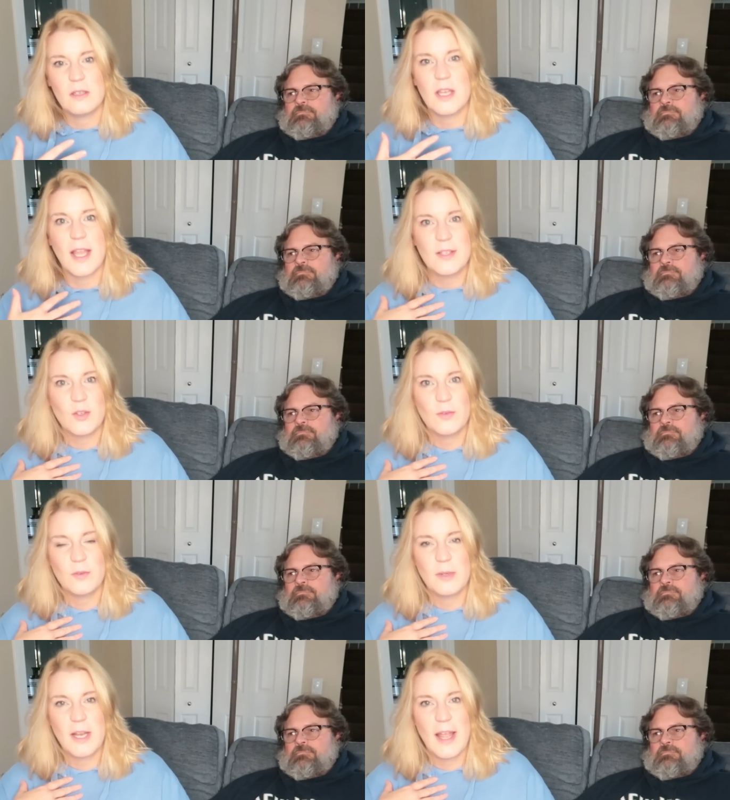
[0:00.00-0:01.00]
Speaker 1: nicer
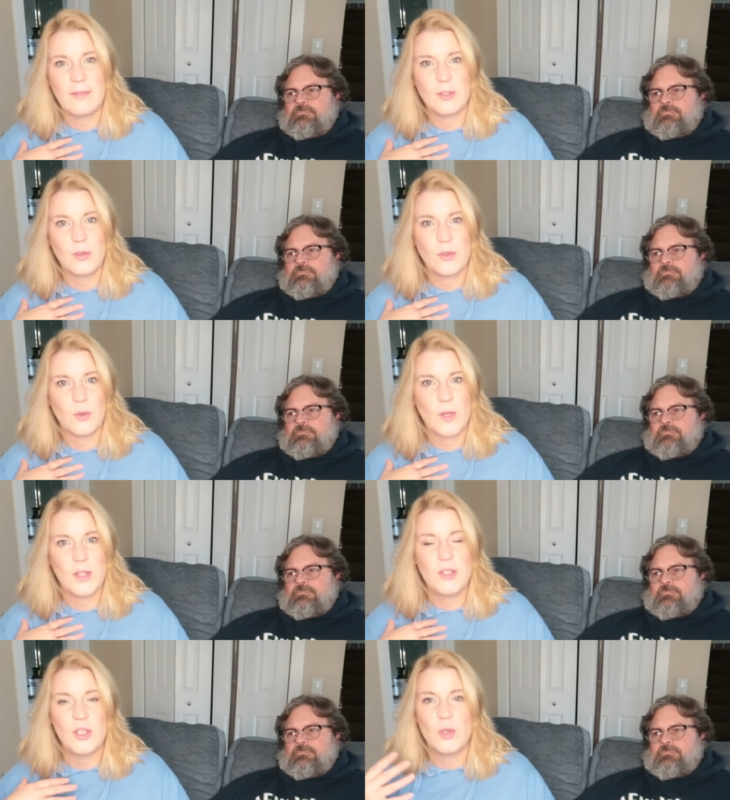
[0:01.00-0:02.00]
for me to have Luther
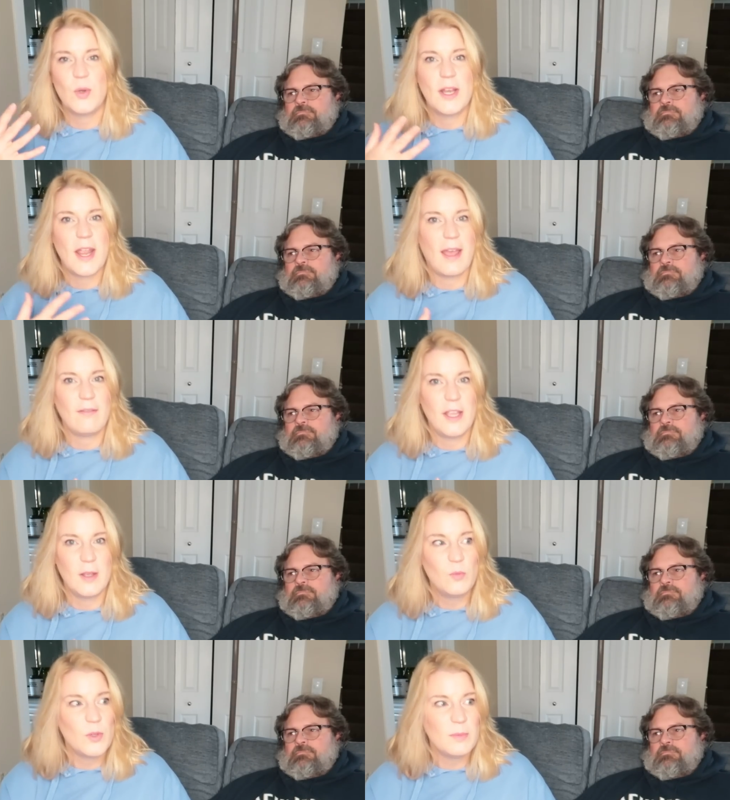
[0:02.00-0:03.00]
with too and have
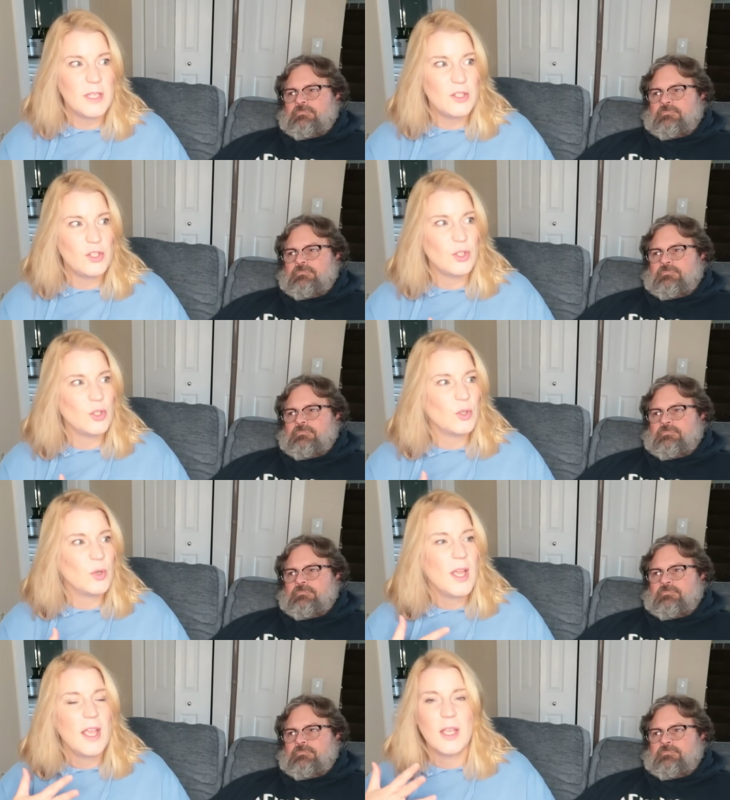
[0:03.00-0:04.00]
him with me
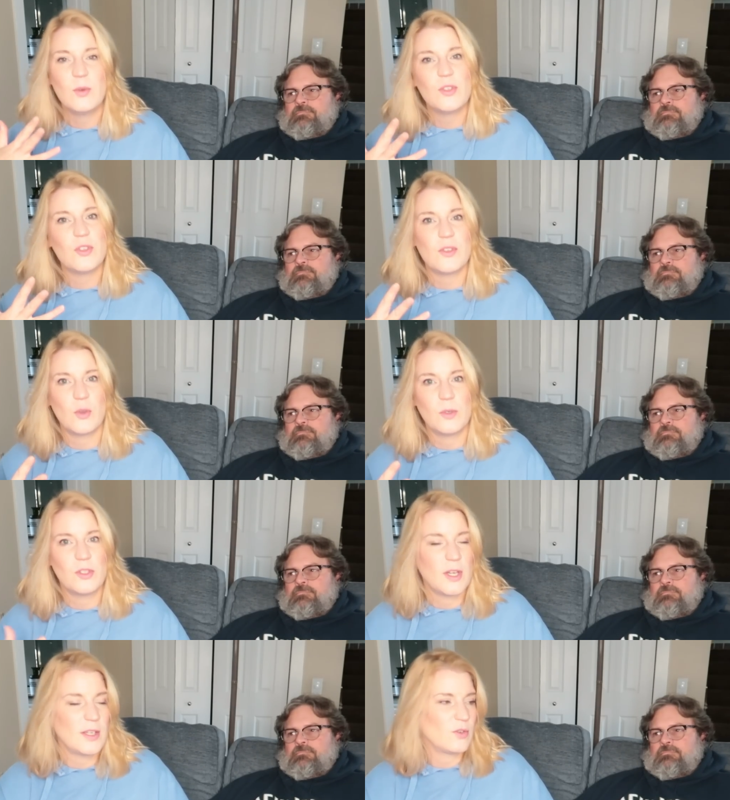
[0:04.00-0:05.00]
too. It was just so
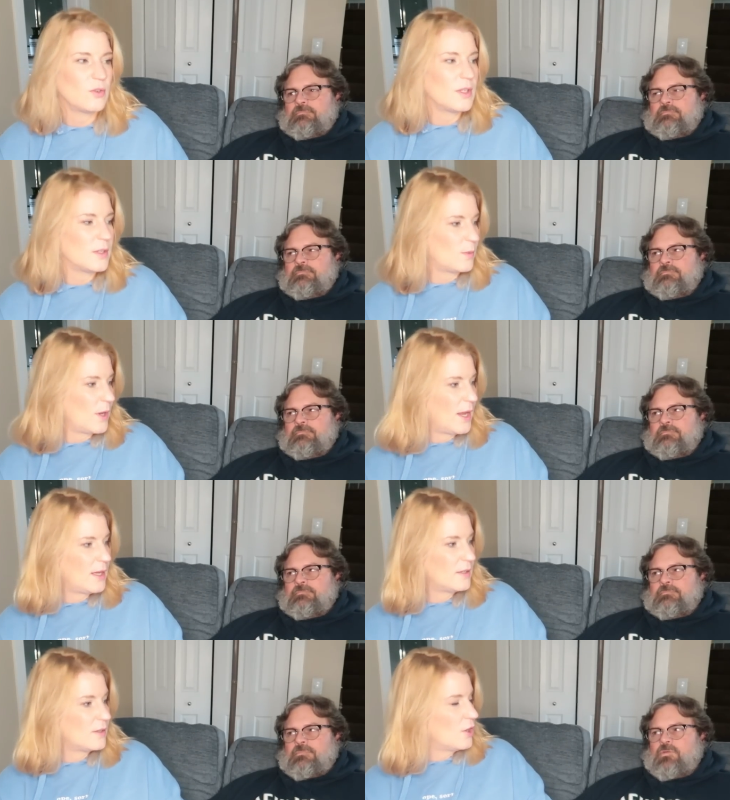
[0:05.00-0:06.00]
much nicer this
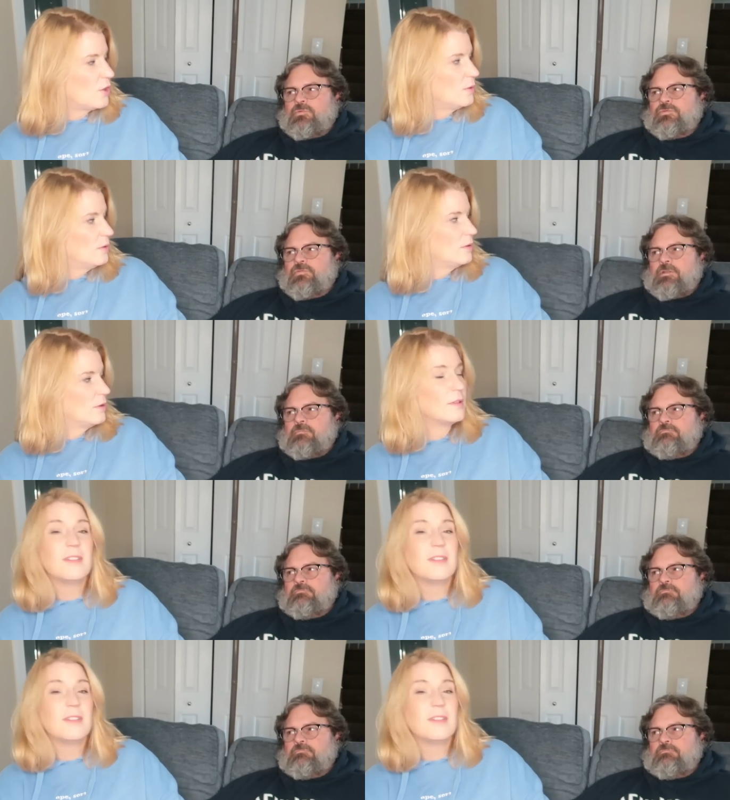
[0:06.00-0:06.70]
way.
Speaker 2: So it was fun.